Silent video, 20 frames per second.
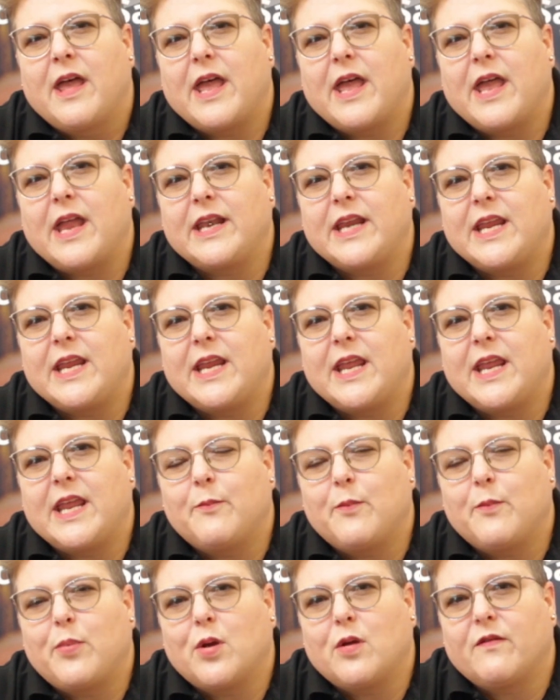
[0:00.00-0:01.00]
Any
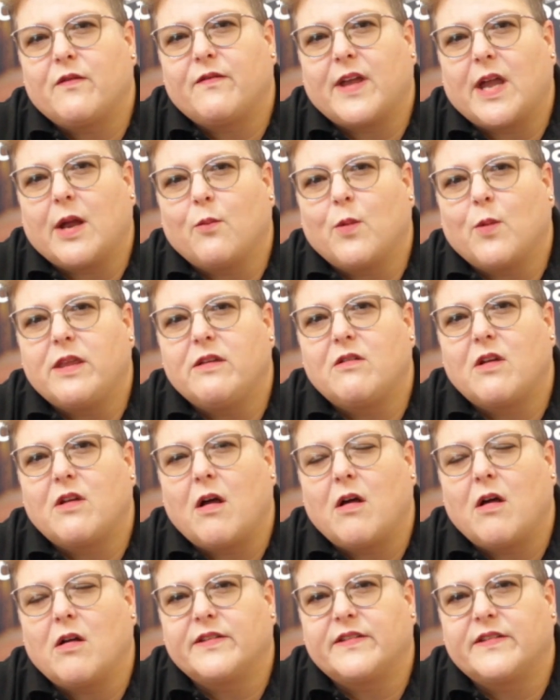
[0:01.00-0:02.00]
input VAT where you
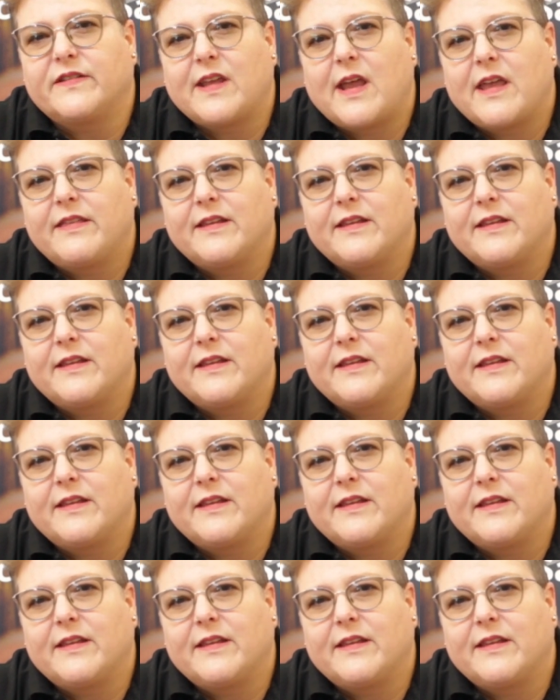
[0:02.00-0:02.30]
can't say